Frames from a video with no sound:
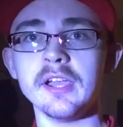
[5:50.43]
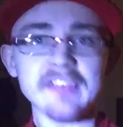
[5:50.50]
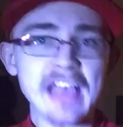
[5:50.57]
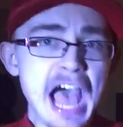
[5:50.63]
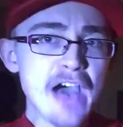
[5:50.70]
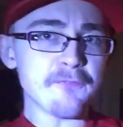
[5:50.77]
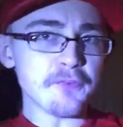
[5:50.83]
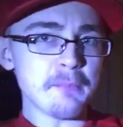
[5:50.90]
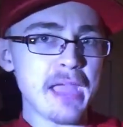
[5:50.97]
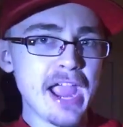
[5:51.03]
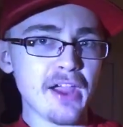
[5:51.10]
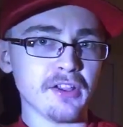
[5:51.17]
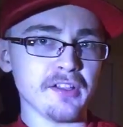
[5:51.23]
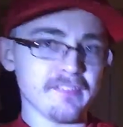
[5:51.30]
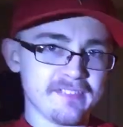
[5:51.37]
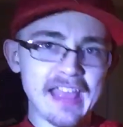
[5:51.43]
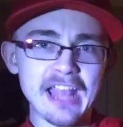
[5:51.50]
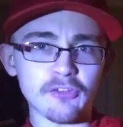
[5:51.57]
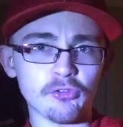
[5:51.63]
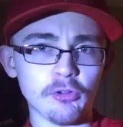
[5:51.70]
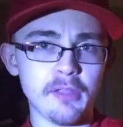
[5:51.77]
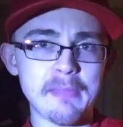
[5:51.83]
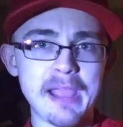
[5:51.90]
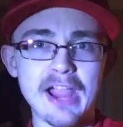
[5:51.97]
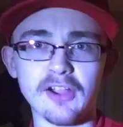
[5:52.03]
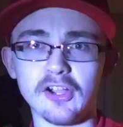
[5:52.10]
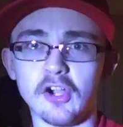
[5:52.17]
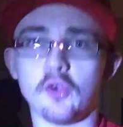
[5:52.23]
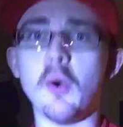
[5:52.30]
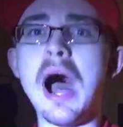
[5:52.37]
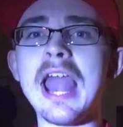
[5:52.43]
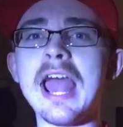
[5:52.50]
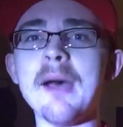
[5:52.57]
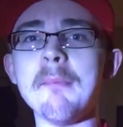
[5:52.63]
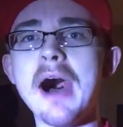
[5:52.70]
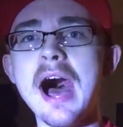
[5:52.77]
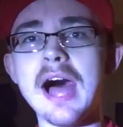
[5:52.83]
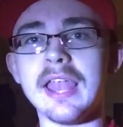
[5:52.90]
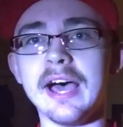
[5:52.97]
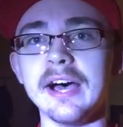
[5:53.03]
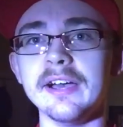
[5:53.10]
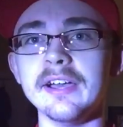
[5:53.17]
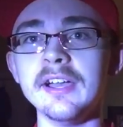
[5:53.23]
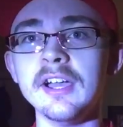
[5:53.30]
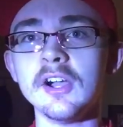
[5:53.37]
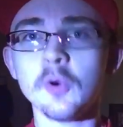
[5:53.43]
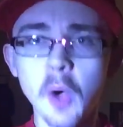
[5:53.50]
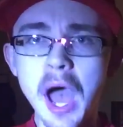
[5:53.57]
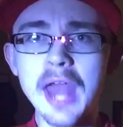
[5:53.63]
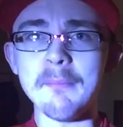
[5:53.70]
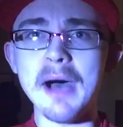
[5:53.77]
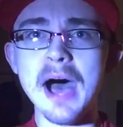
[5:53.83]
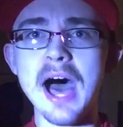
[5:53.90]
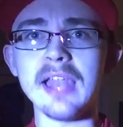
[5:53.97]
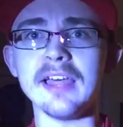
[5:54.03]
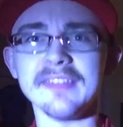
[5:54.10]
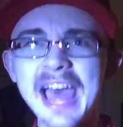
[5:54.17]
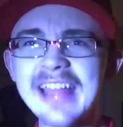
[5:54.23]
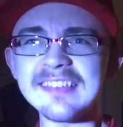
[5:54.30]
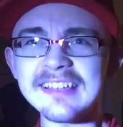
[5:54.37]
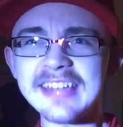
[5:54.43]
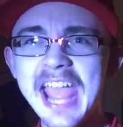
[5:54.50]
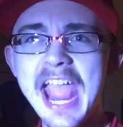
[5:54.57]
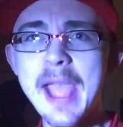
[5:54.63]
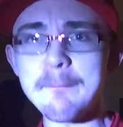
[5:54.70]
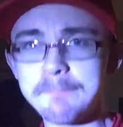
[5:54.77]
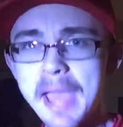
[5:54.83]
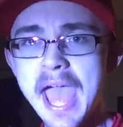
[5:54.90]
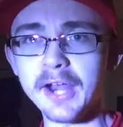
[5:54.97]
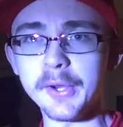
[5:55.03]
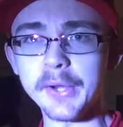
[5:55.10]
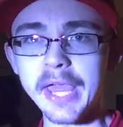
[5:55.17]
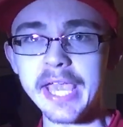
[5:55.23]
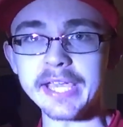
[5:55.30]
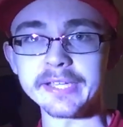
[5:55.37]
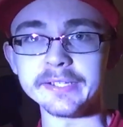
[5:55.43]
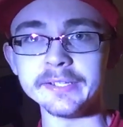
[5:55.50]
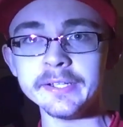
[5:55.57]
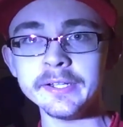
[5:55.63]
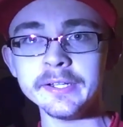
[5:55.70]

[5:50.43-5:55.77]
South America, Central America, Guatemala, Guatemala, that's a damn penalty.